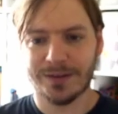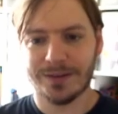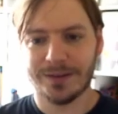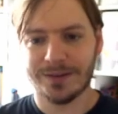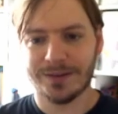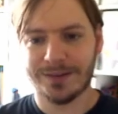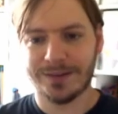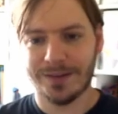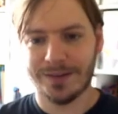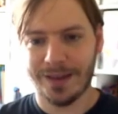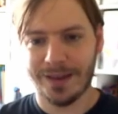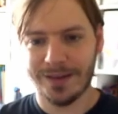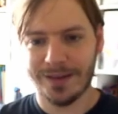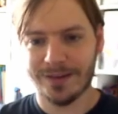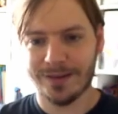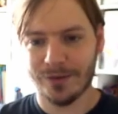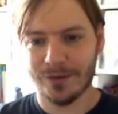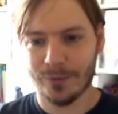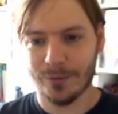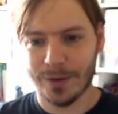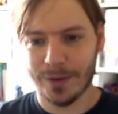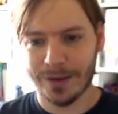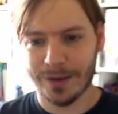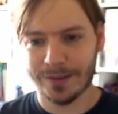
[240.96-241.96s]
take
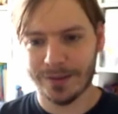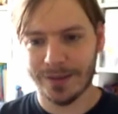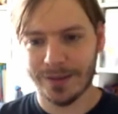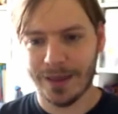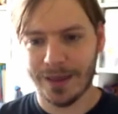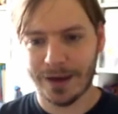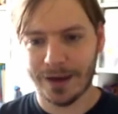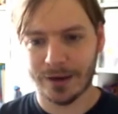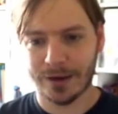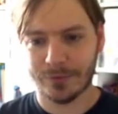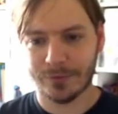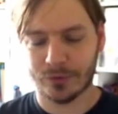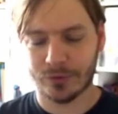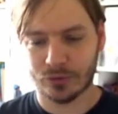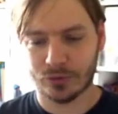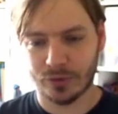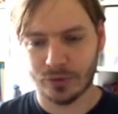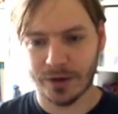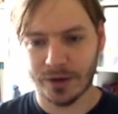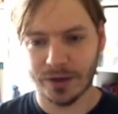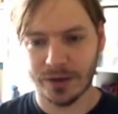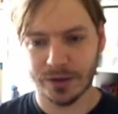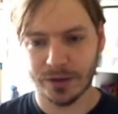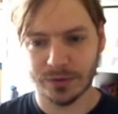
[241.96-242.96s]
away the area of the
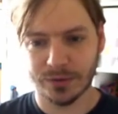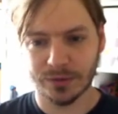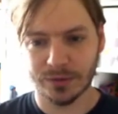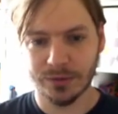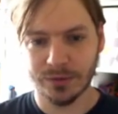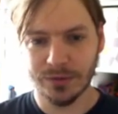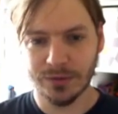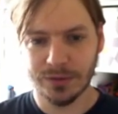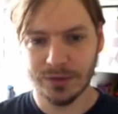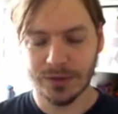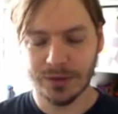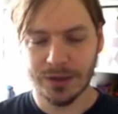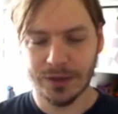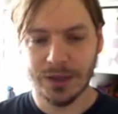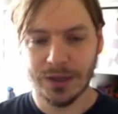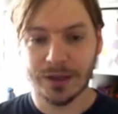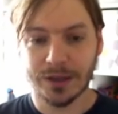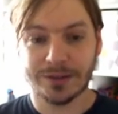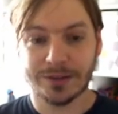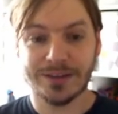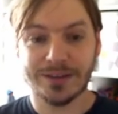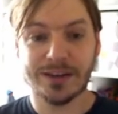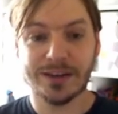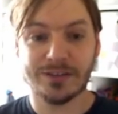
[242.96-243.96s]
triangle,
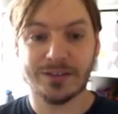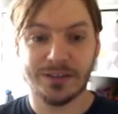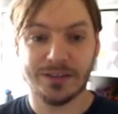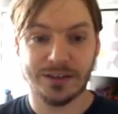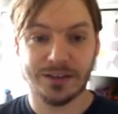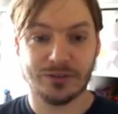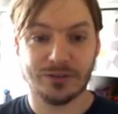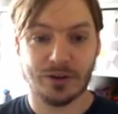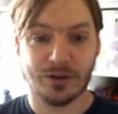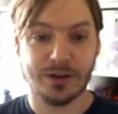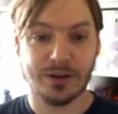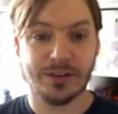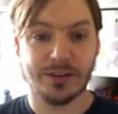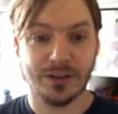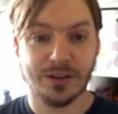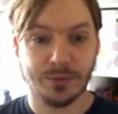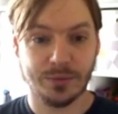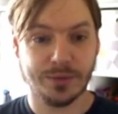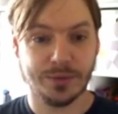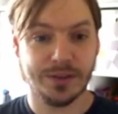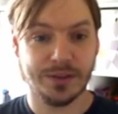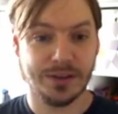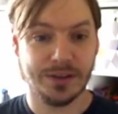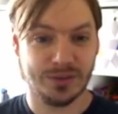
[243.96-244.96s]
because actually trying to deal
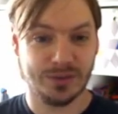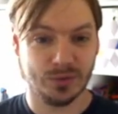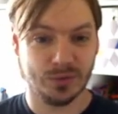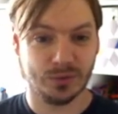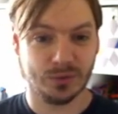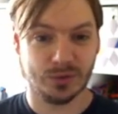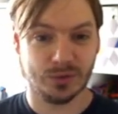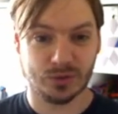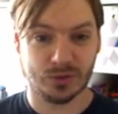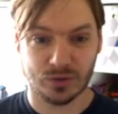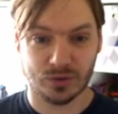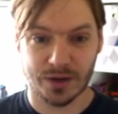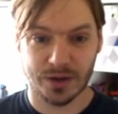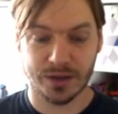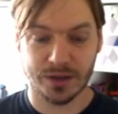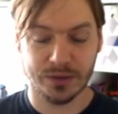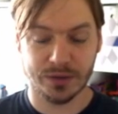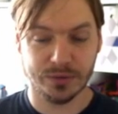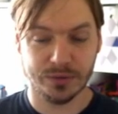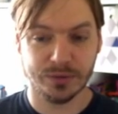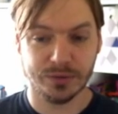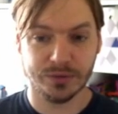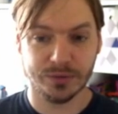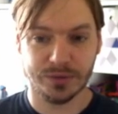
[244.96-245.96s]
with these sorts of
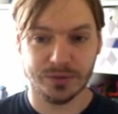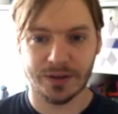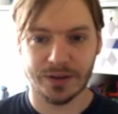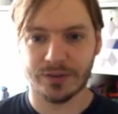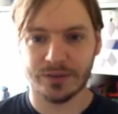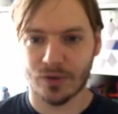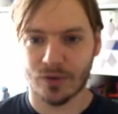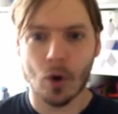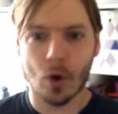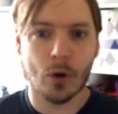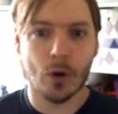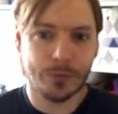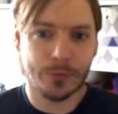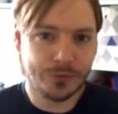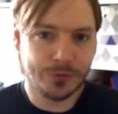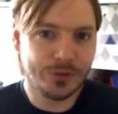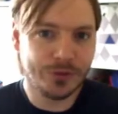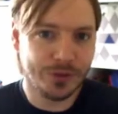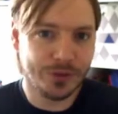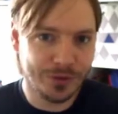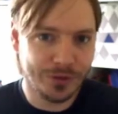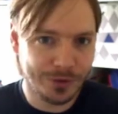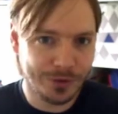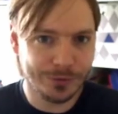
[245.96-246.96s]
triangles is
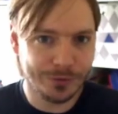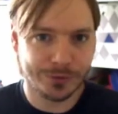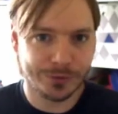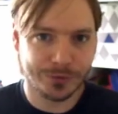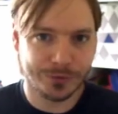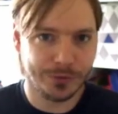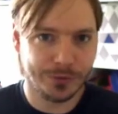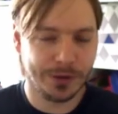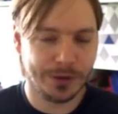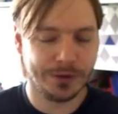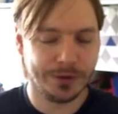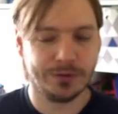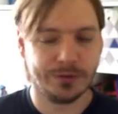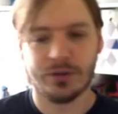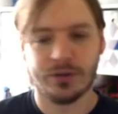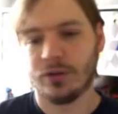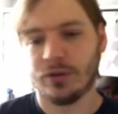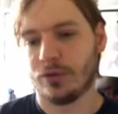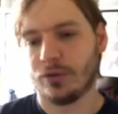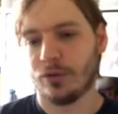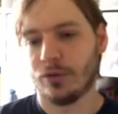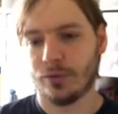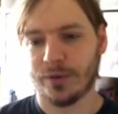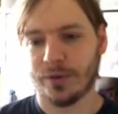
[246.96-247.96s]
often useful in
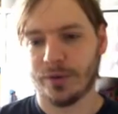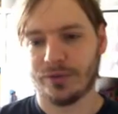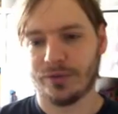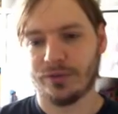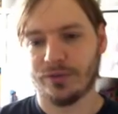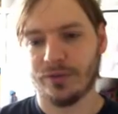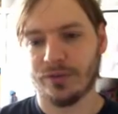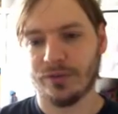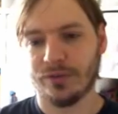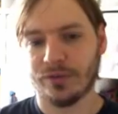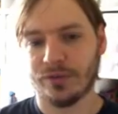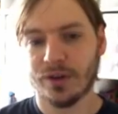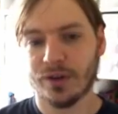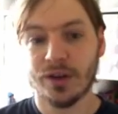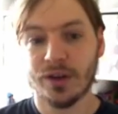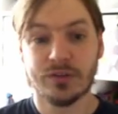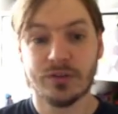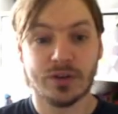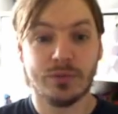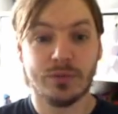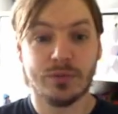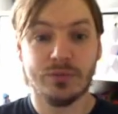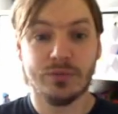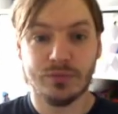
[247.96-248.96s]
circle questions.
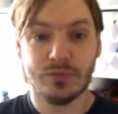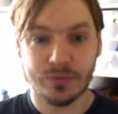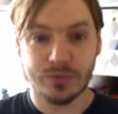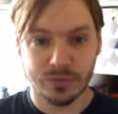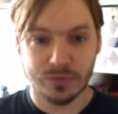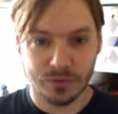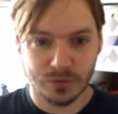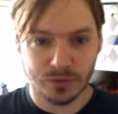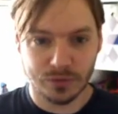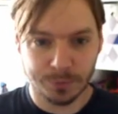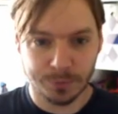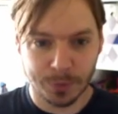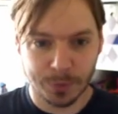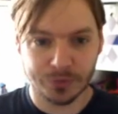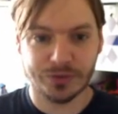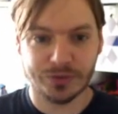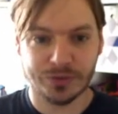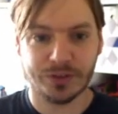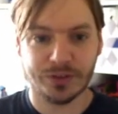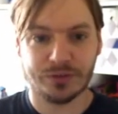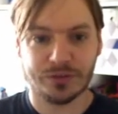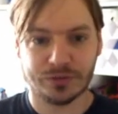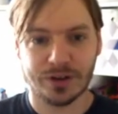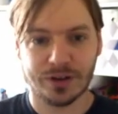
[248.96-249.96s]
So
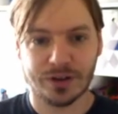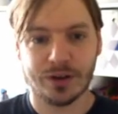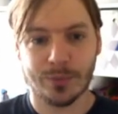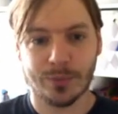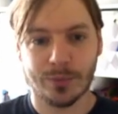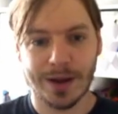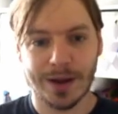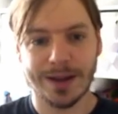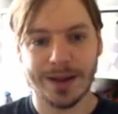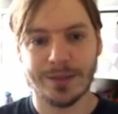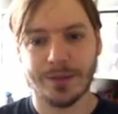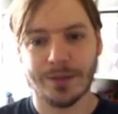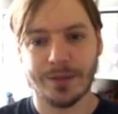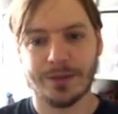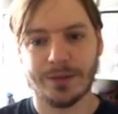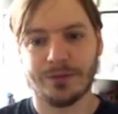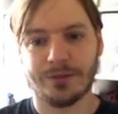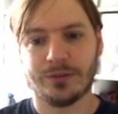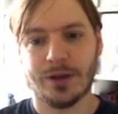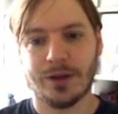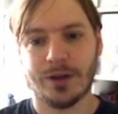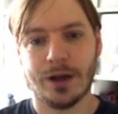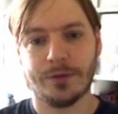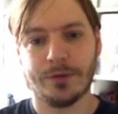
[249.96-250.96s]
spotting straight away that this
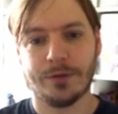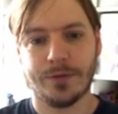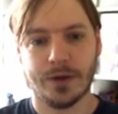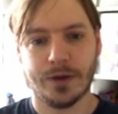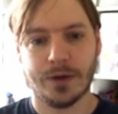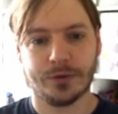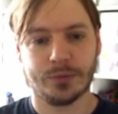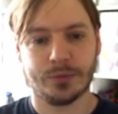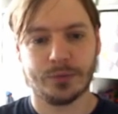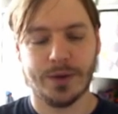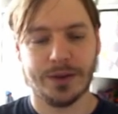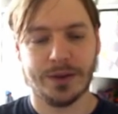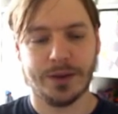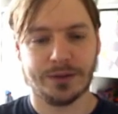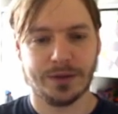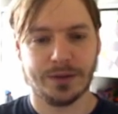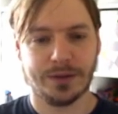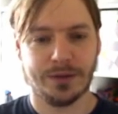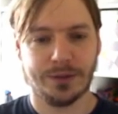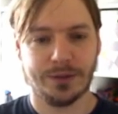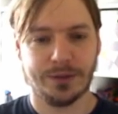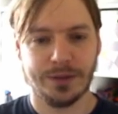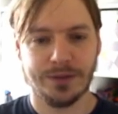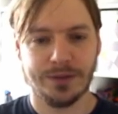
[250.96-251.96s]
is half r squared
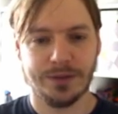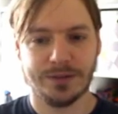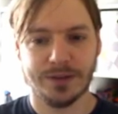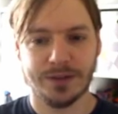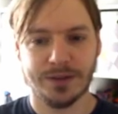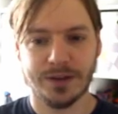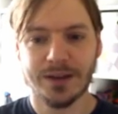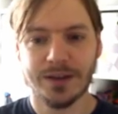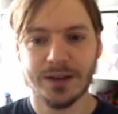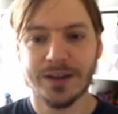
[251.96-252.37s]
sine theta